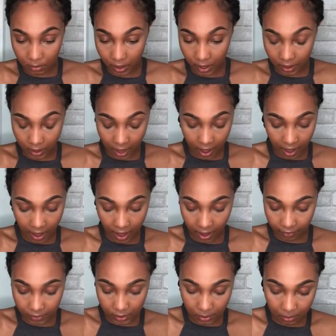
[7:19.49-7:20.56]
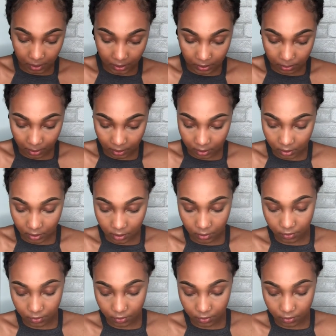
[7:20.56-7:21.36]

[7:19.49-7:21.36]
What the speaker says: Like, I have to mix my stuff.